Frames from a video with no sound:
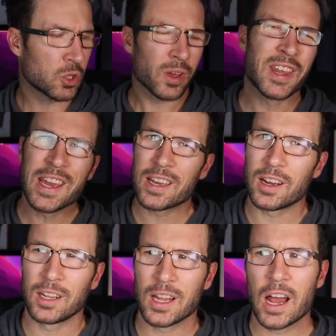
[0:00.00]
So I think
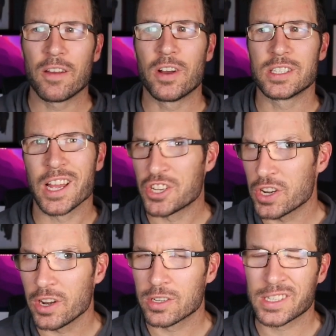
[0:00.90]
a lot of us engineers